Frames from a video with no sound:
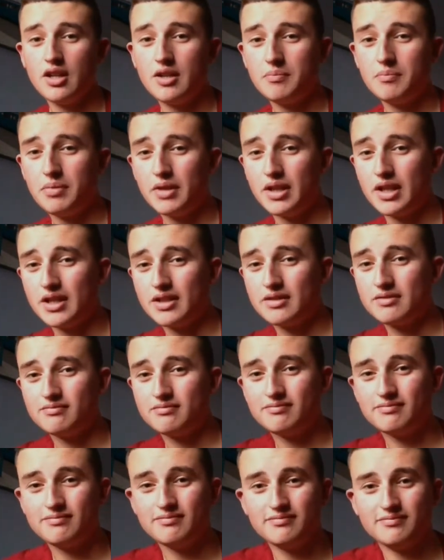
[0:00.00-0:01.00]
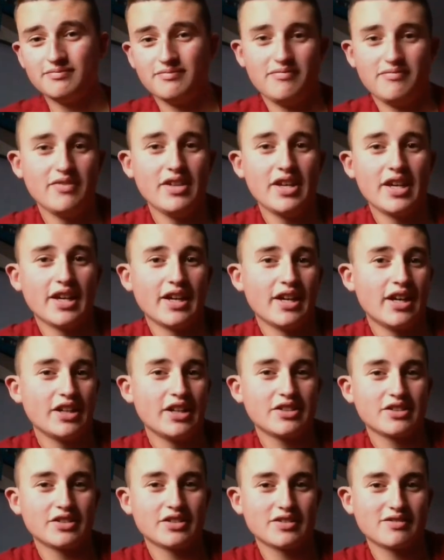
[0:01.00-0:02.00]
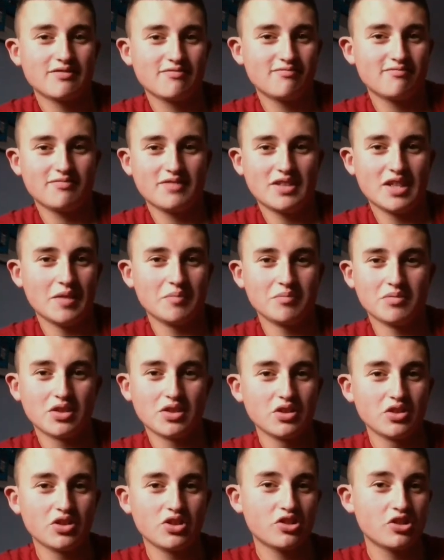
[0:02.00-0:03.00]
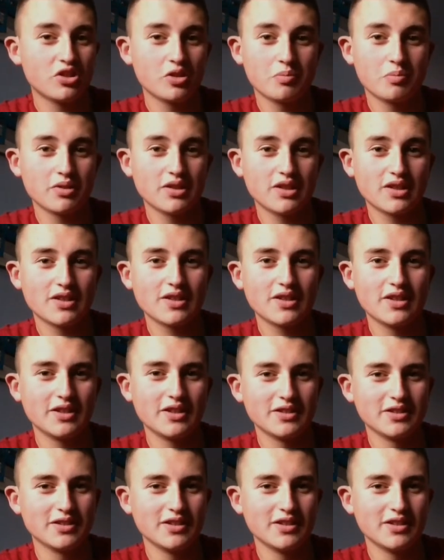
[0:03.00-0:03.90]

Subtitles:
but yeah, I'm too stupid to know.